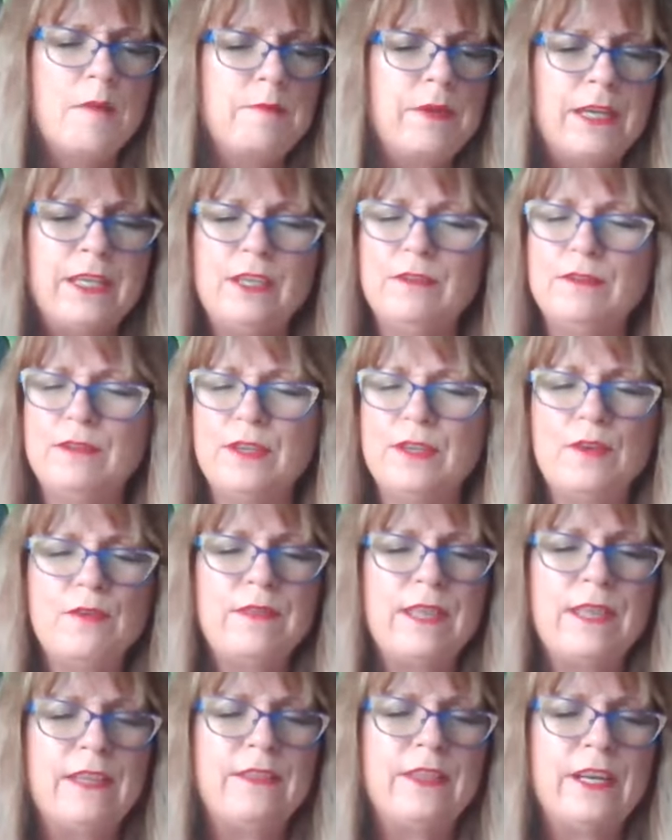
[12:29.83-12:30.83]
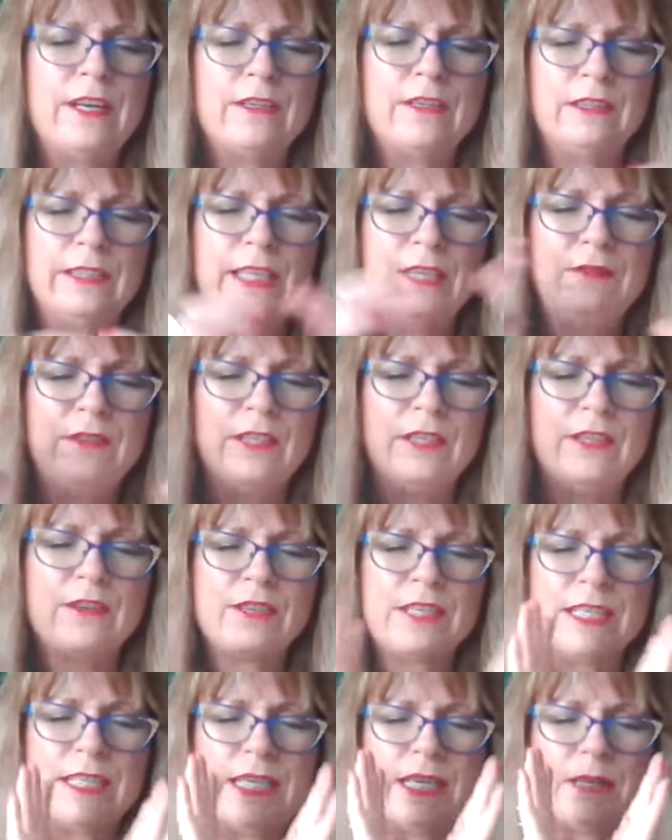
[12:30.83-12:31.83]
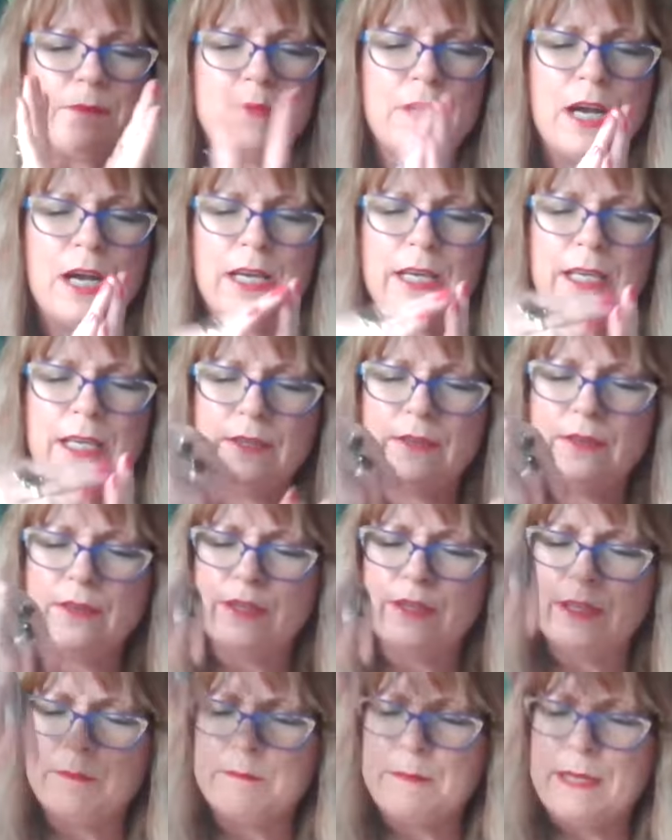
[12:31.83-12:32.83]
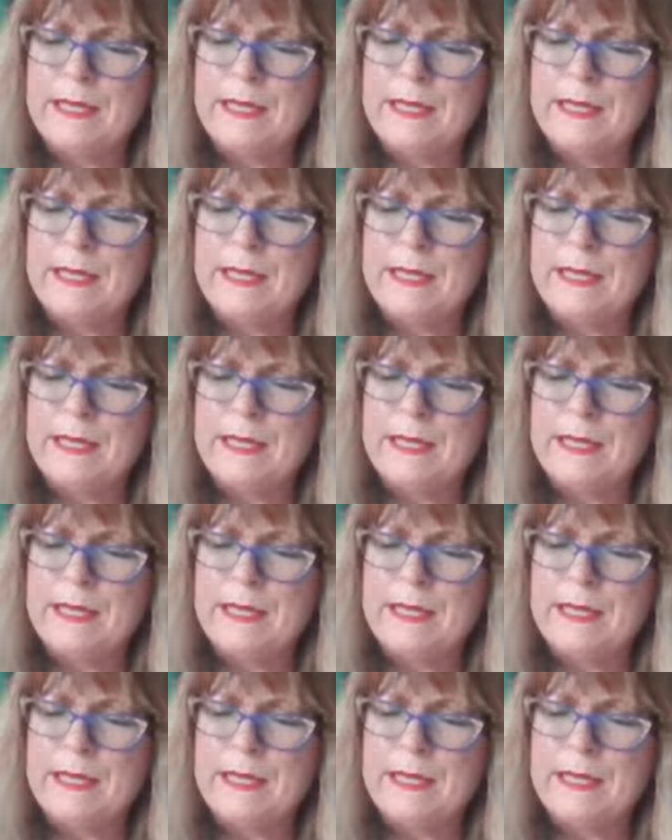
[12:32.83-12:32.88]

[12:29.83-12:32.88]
but you know that they're leaving their sick body and they're